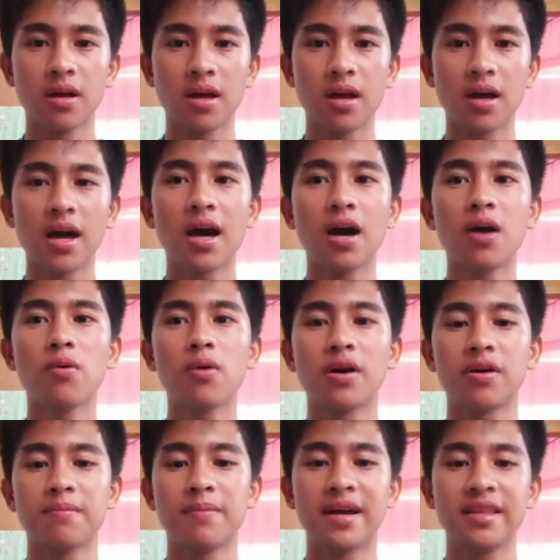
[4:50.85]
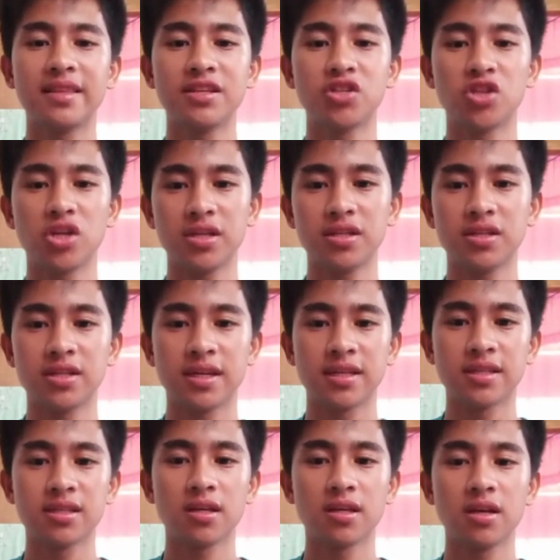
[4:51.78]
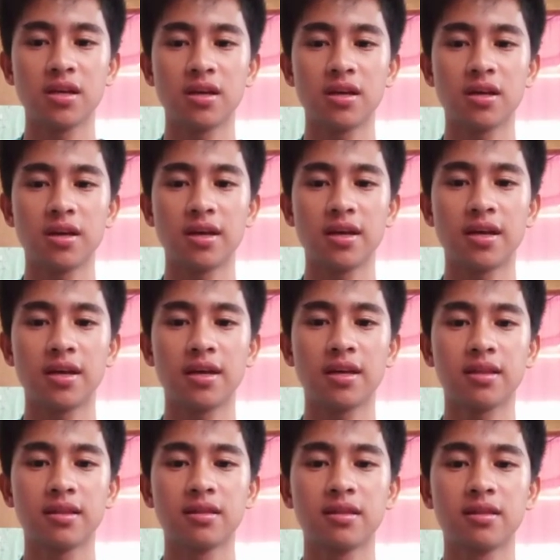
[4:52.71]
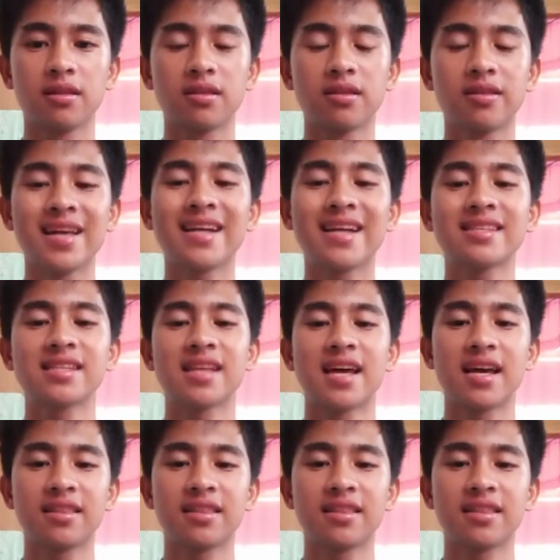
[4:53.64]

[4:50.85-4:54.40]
how our body changes, and that's